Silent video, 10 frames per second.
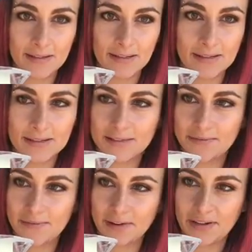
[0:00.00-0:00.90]
It's
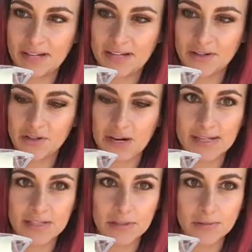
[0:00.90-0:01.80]
very
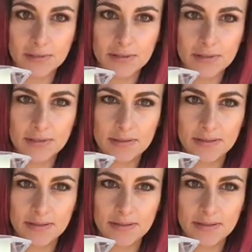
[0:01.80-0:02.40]
translucent.